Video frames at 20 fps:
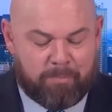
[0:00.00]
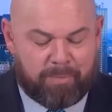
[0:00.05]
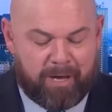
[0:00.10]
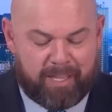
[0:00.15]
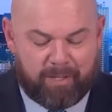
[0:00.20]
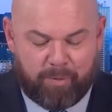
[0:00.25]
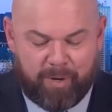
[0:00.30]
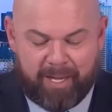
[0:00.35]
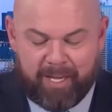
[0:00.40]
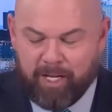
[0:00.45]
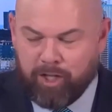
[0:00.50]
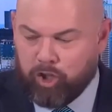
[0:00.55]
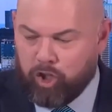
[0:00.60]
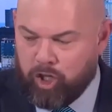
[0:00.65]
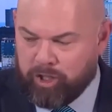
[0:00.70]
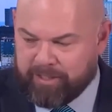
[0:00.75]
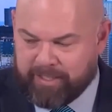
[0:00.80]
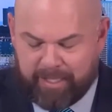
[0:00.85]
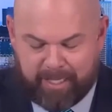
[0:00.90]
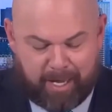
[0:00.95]
By the way,
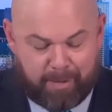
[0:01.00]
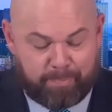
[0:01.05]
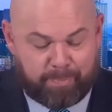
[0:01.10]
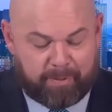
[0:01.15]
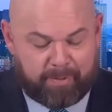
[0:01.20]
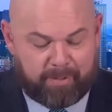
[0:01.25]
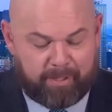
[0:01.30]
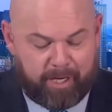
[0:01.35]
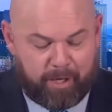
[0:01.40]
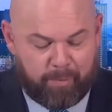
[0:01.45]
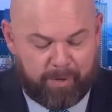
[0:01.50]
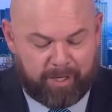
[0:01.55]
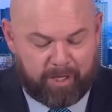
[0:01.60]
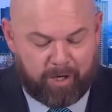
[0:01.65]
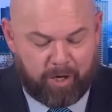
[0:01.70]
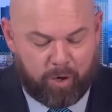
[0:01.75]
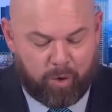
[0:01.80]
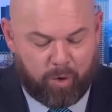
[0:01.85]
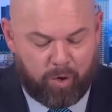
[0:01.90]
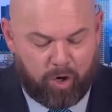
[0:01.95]
looked it up. Here we
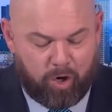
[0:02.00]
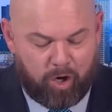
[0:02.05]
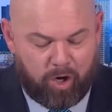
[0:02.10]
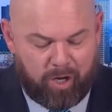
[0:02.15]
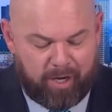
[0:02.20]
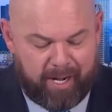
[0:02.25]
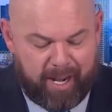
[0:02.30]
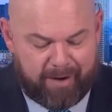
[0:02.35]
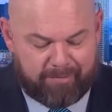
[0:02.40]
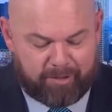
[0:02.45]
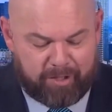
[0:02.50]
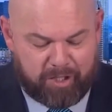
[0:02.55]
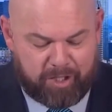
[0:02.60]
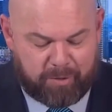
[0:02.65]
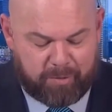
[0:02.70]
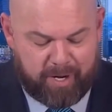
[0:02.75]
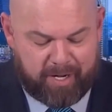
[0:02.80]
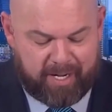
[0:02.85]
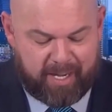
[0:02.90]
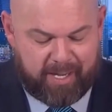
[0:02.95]
go. On
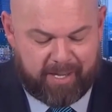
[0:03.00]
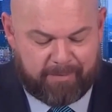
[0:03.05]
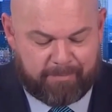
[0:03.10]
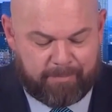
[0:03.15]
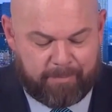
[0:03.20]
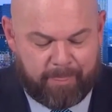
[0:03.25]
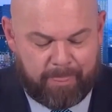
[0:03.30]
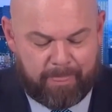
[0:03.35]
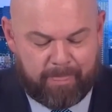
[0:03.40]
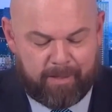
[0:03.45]
average, you ready?